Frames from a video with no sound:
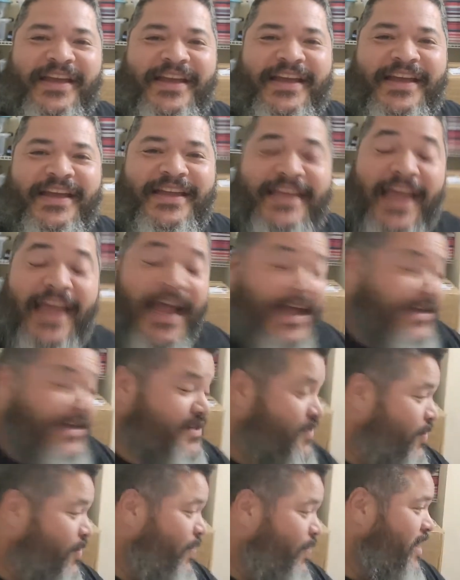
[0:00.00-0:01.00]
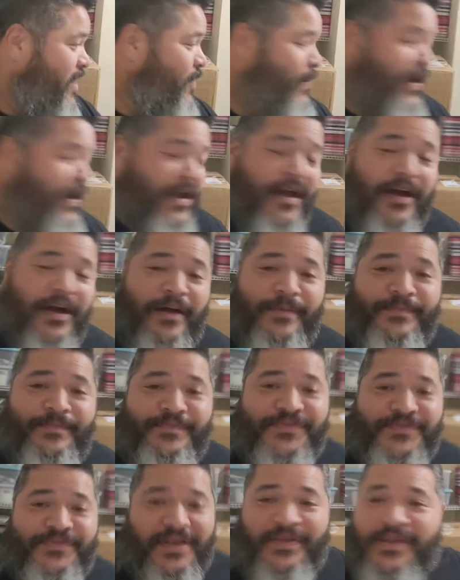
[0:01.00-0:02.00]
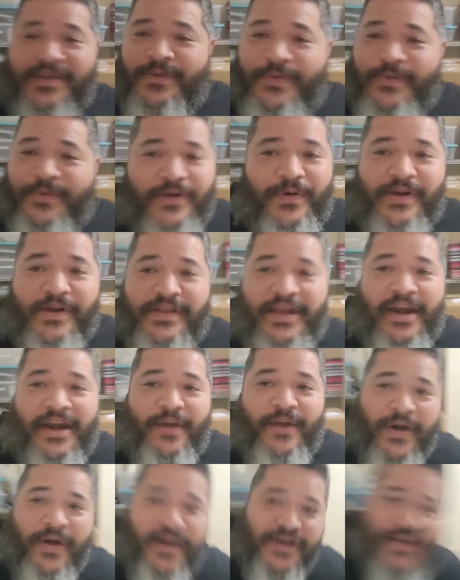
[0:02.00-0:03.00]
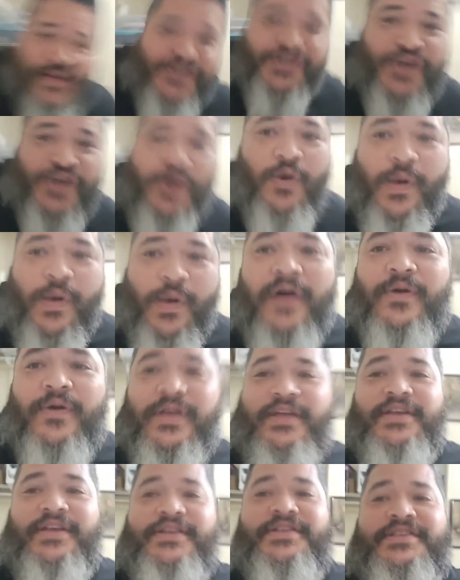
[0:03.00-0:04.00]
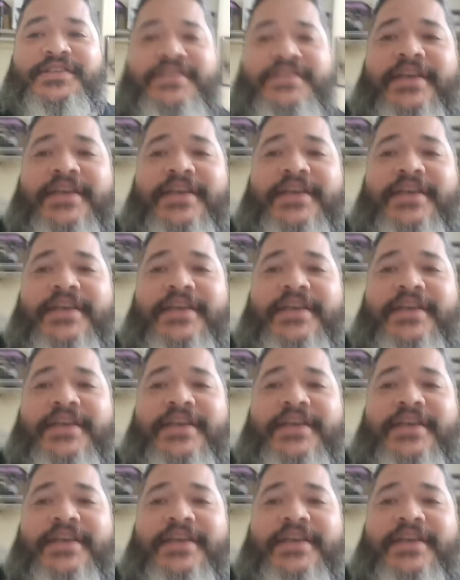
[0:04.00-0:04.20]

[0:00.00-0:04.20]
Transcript: Yeah, so anyway, something real quick that I wanted to show out is